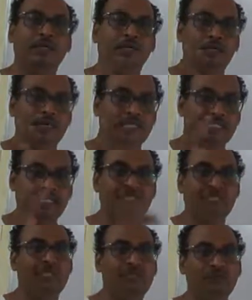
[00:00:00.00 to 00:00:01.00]

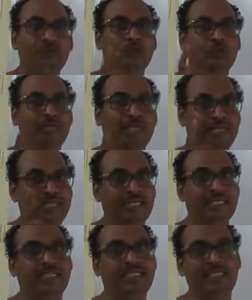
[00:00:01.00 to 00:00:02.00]
resistance which will be
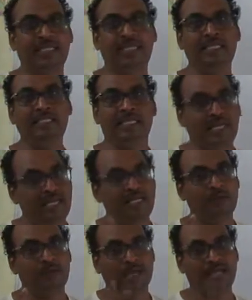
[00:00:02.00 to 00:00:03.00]
connected in series and
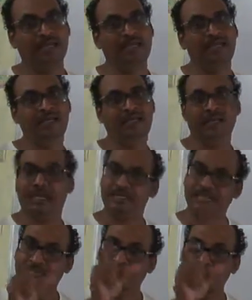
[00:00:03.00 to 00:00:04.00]
in parallel, and
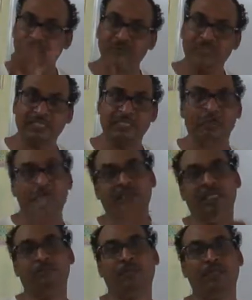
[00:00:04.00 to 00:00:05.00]
the derivation of
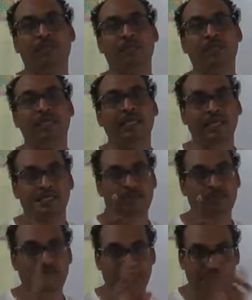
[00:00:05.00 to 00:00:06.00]
that particular
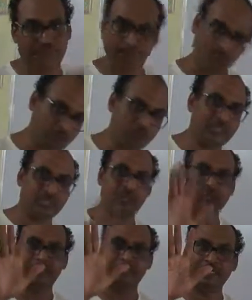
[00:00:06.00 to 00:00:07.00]
expression. Okay, so by that